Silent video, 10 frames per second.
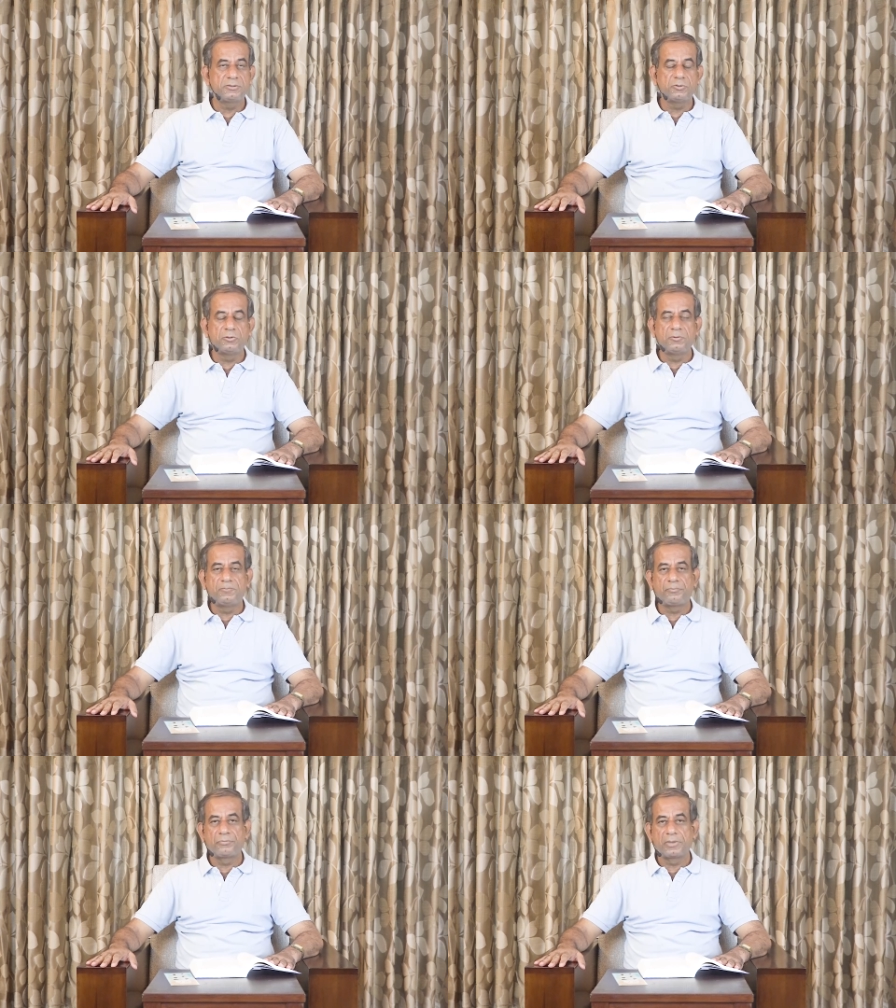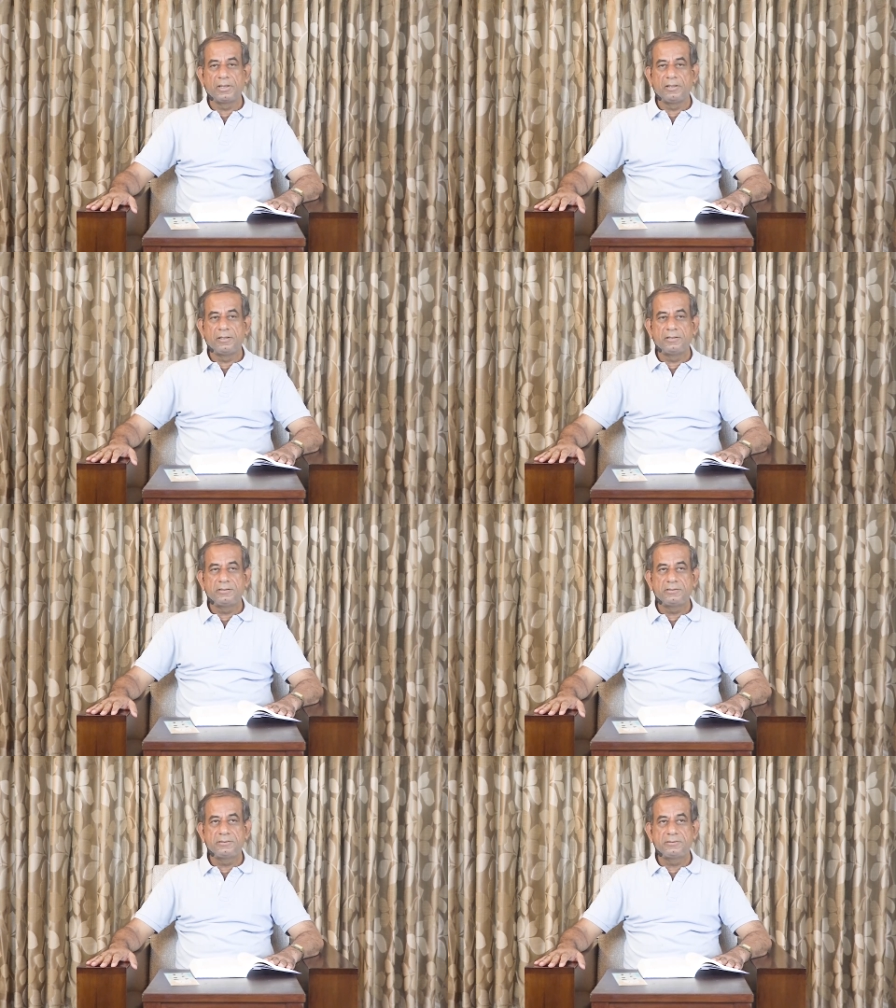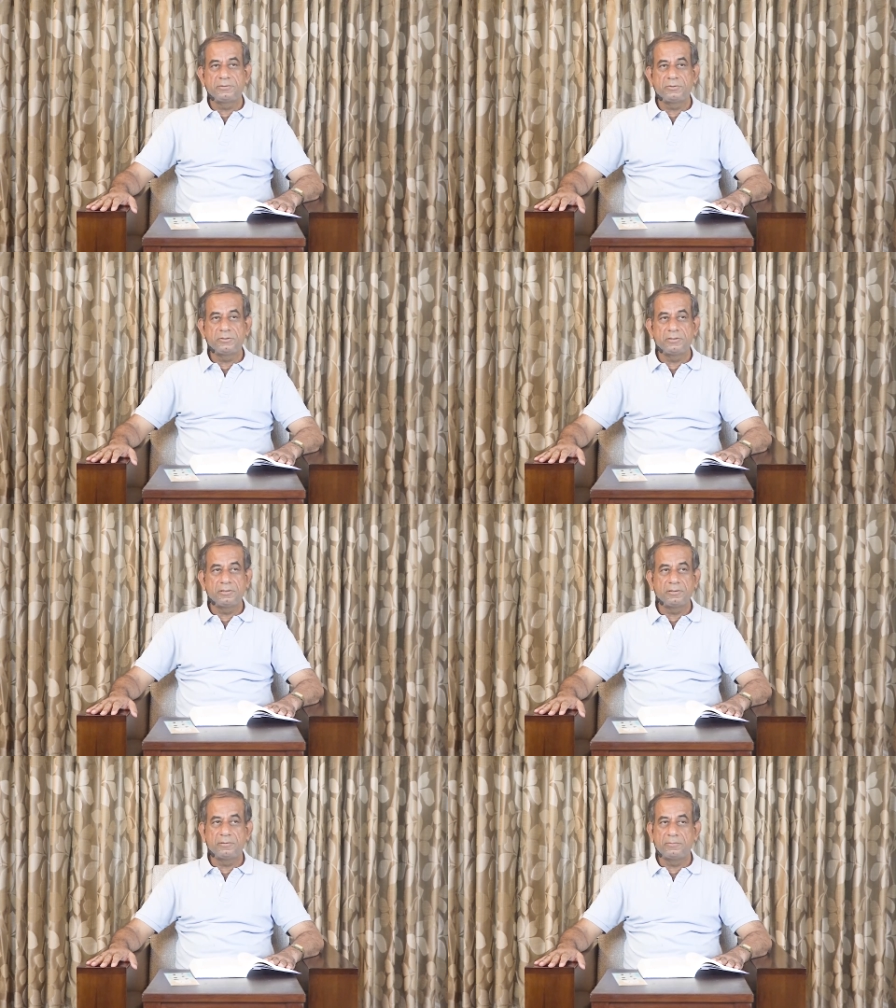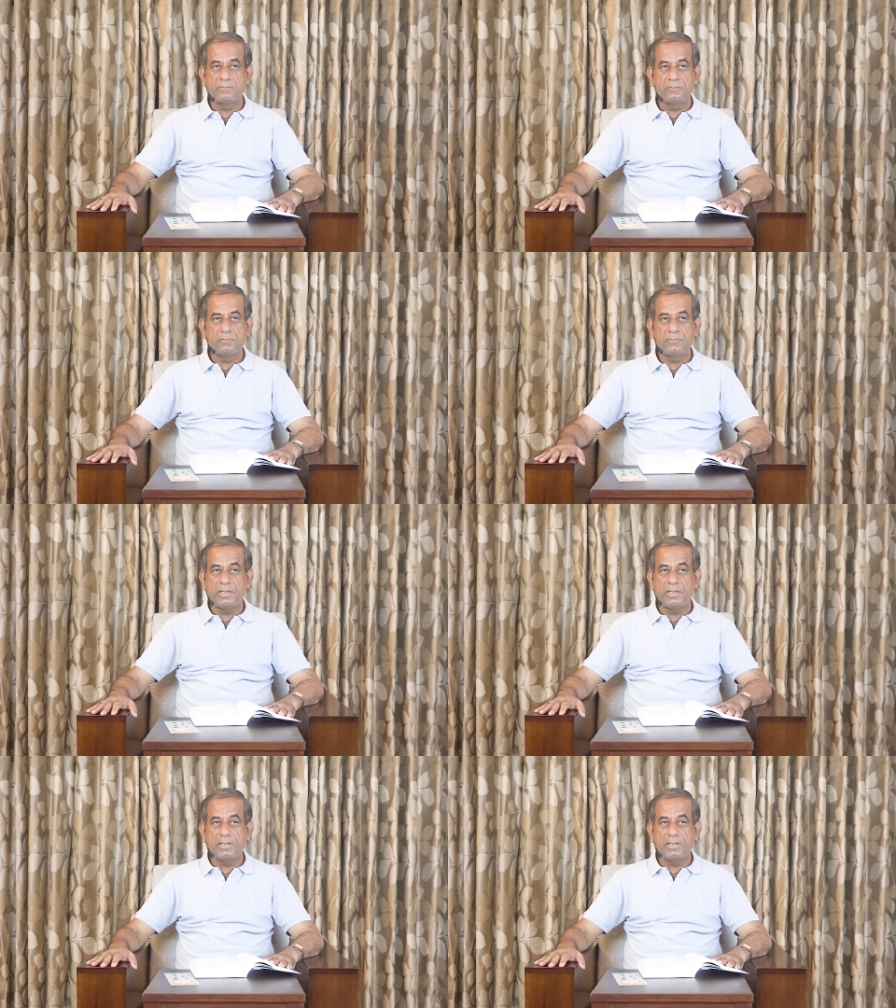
So um,